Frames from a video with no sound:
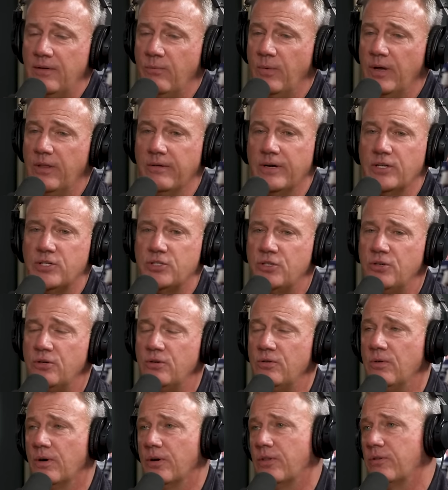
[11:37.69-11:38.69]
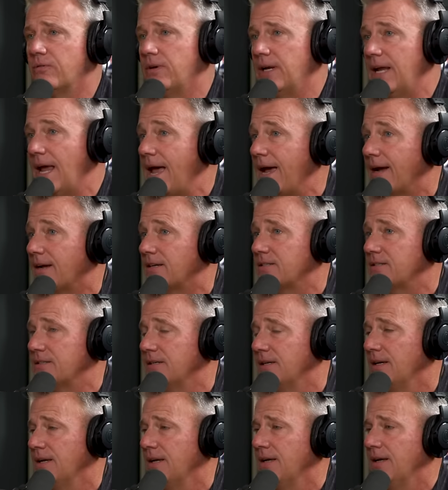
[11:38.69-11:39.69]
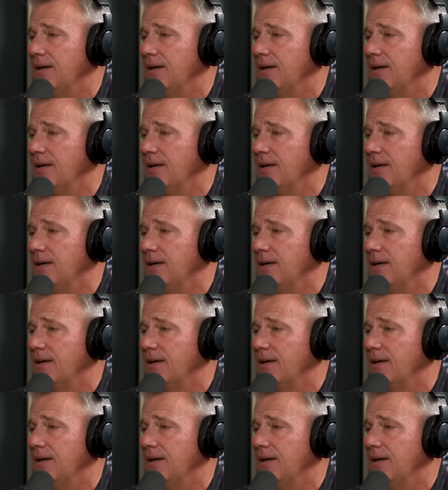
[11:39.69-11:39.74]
whether it's 2 or 3X